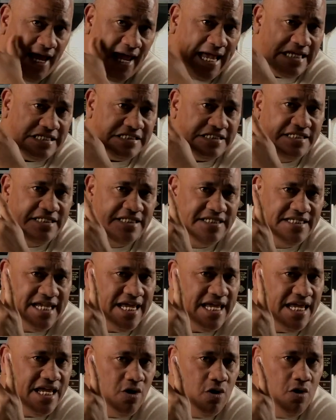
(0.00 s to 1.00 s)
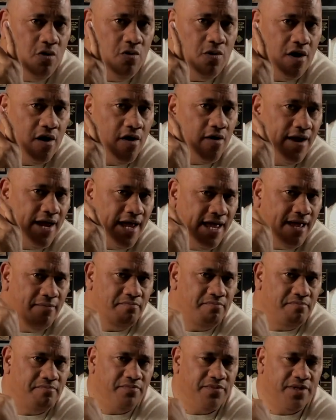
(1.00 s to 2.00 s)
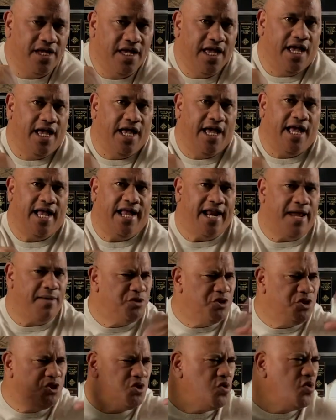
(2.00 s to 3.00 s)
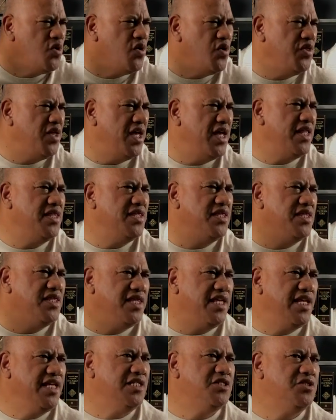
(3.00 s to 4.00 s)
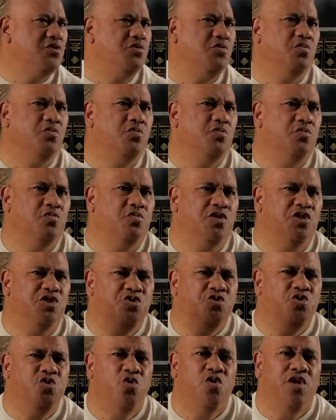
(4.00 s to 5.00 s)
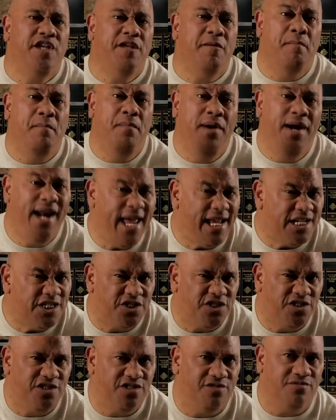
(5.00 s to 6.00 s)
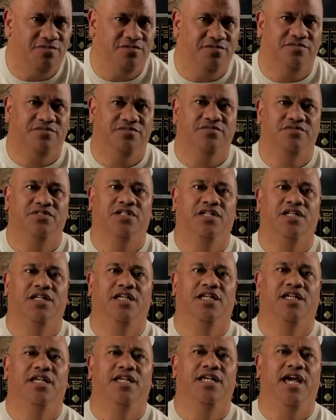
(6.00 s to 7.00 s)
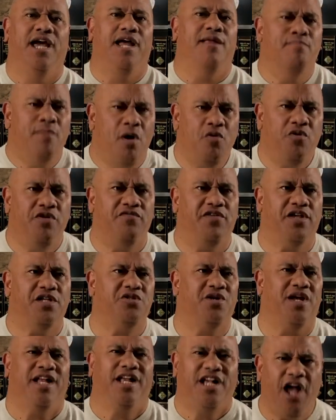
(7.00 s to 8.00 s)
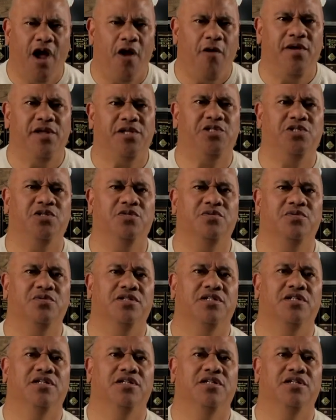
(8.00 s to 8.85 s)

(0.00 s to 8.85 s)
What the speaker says: STORM. And I'm sure that this will truly bless you and motivate you, encourage you